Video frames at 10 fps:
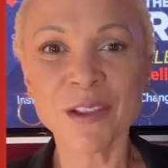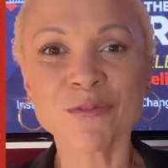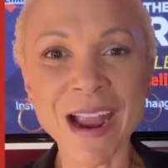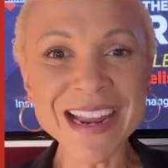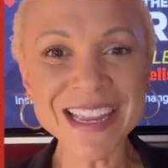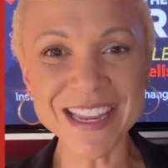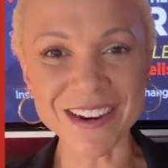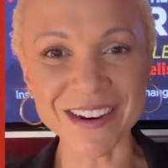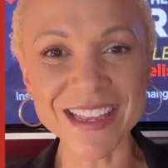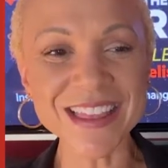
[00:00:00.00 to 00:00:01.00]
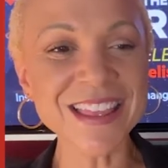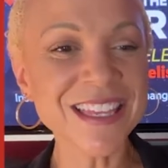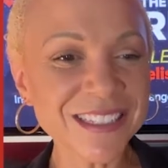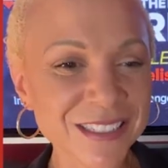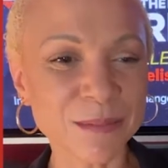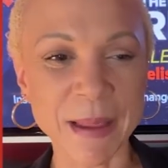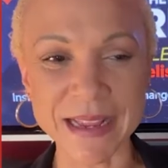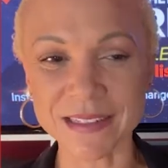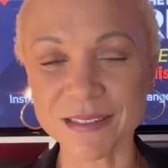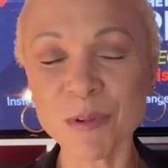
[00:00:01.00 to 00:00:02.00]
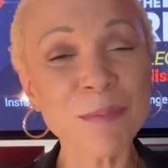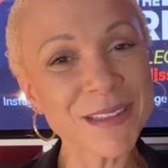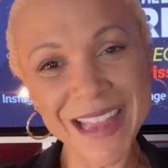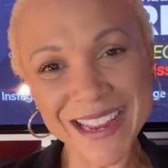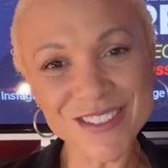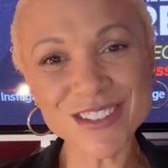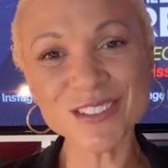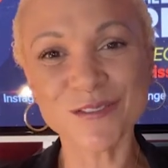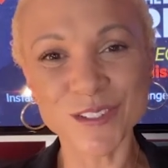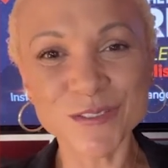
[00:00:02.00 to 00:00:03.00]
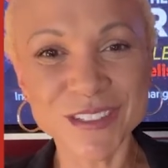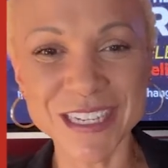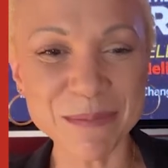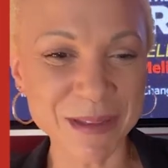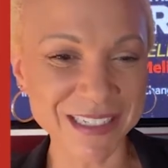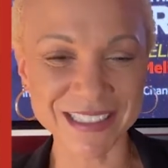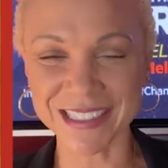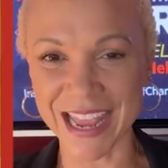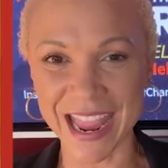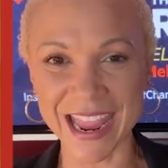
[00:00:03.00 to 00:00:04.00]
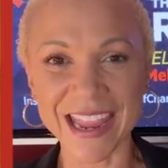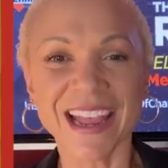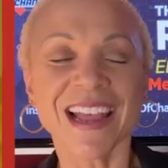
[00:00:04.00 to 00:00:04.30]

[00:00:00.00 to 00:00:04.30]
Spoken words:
Right here in this space, we've been taking just 15 minutes a day,